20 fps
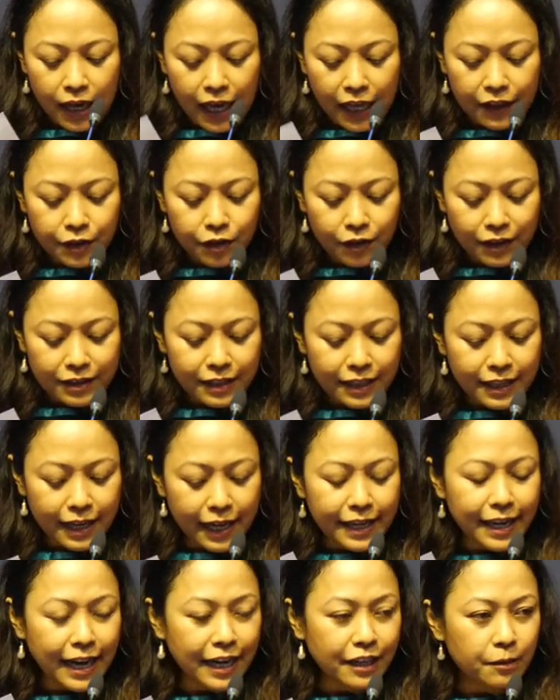and thought that
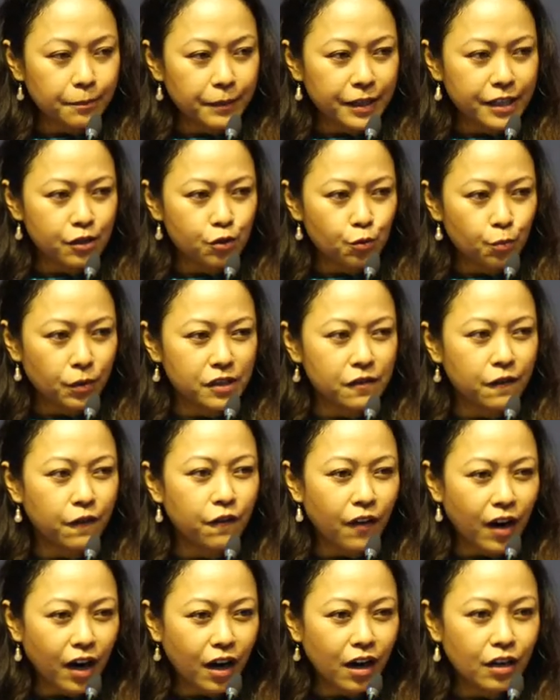academics was
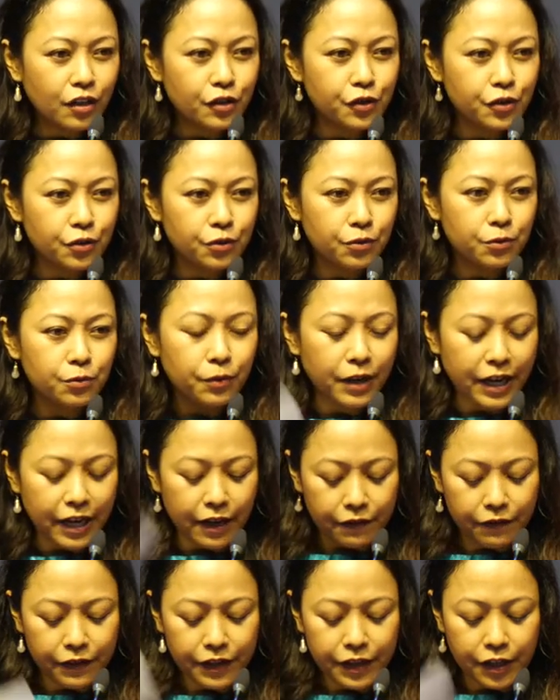far too
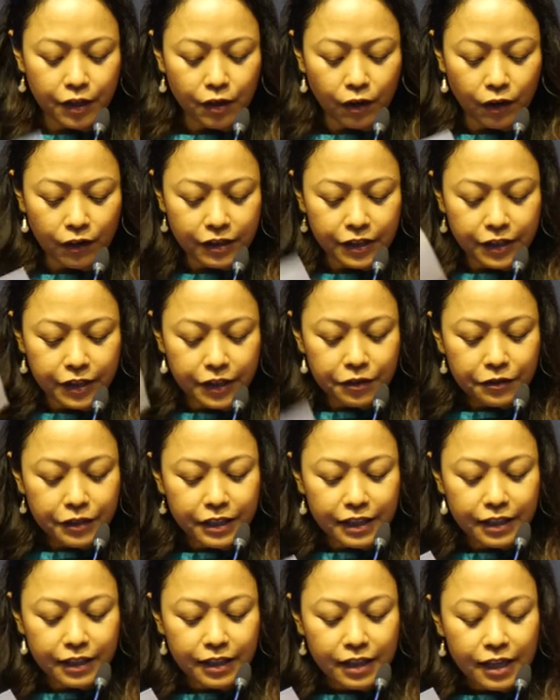heavy on
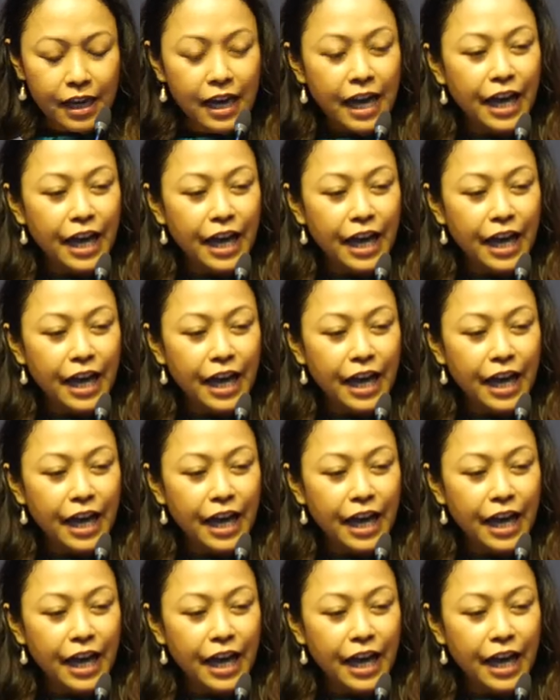theory